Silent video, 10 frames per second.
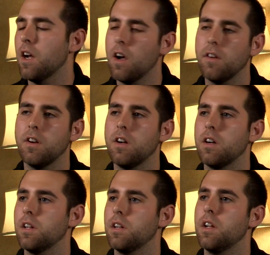hot
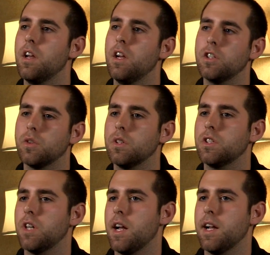rod,
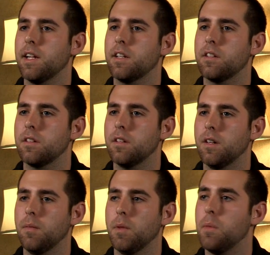short track,
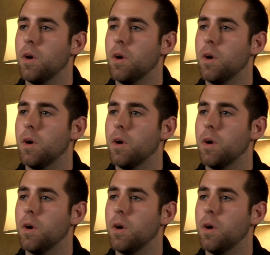Le